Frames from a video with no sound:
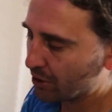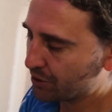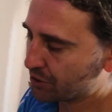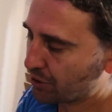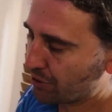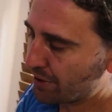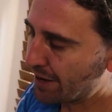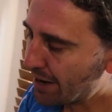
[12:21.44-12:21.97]

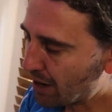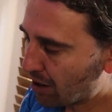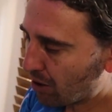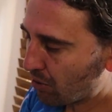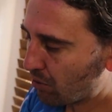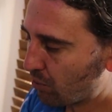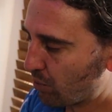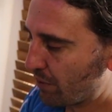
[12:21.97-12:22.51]
So
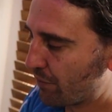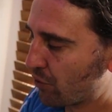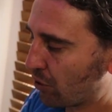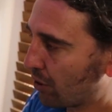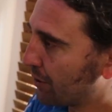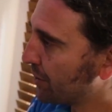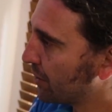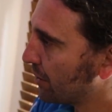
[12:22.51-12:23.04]
now we've
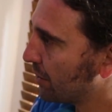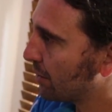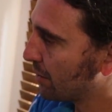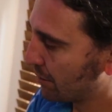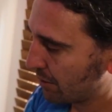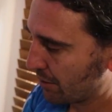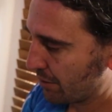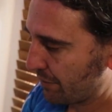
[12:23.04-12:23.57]
got
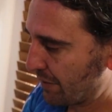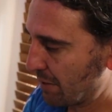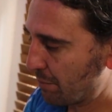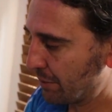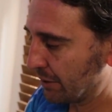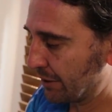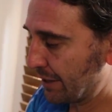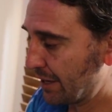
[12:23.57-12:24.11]
the
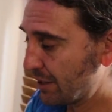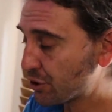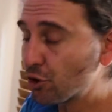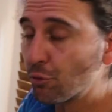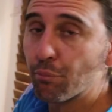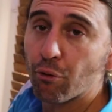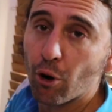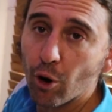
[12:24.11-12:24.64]
ability to
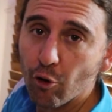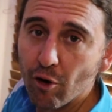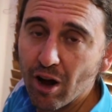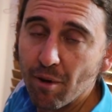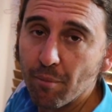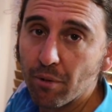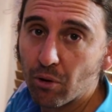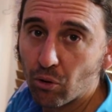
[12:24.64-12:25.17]

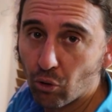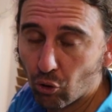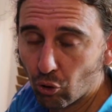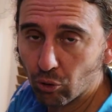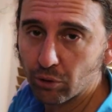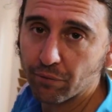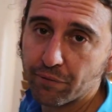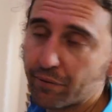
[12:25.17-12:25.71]
program
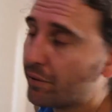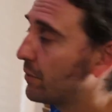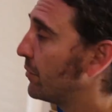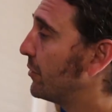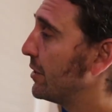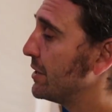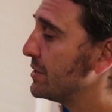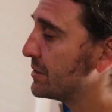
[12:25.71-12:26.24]
all of
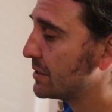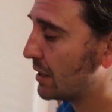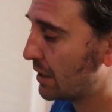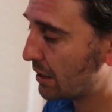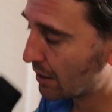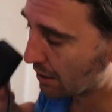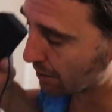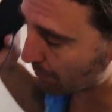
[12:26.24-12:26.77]
these
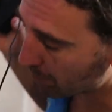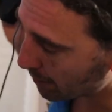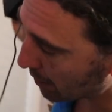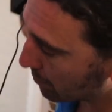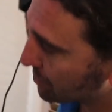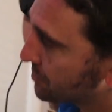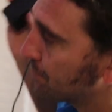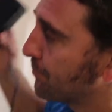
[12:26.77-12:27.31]

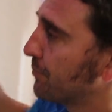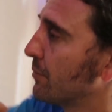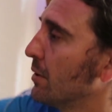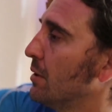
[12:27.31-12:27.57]
pumps.